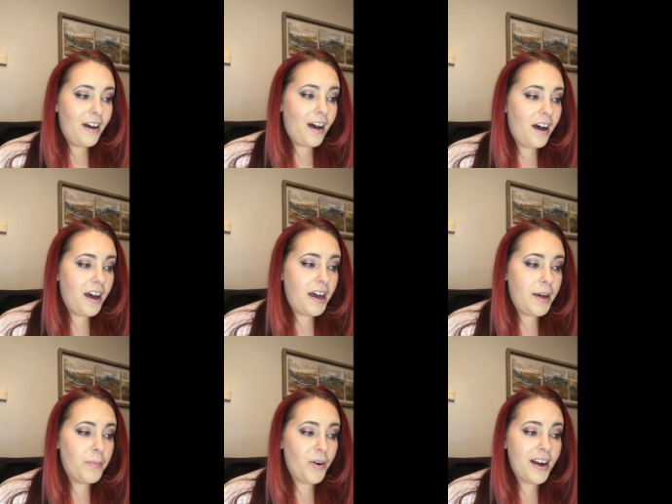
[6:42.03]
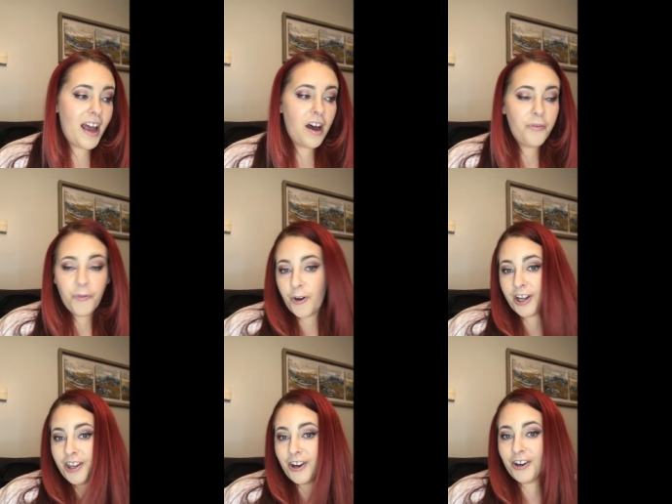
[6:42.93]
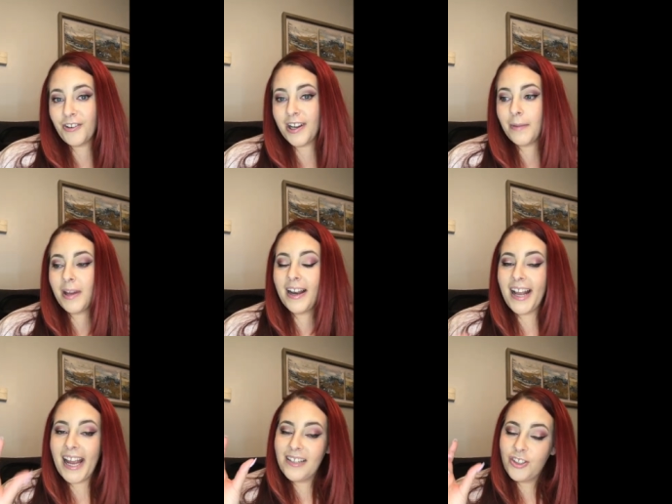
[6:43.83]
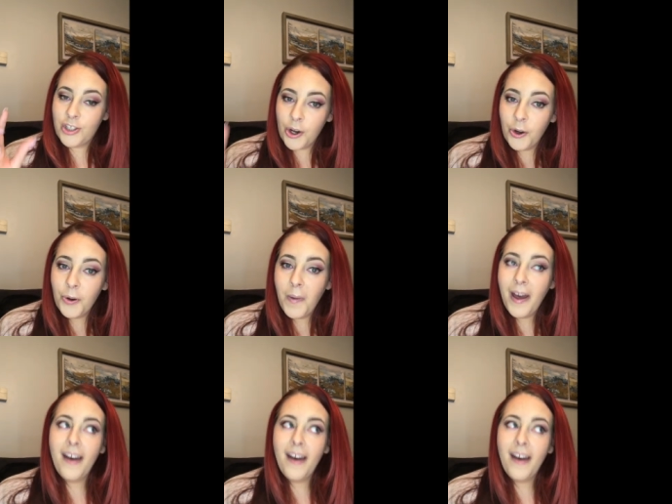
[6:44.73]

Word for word: Um, we're gonna have 40 Cure Cream in a tube.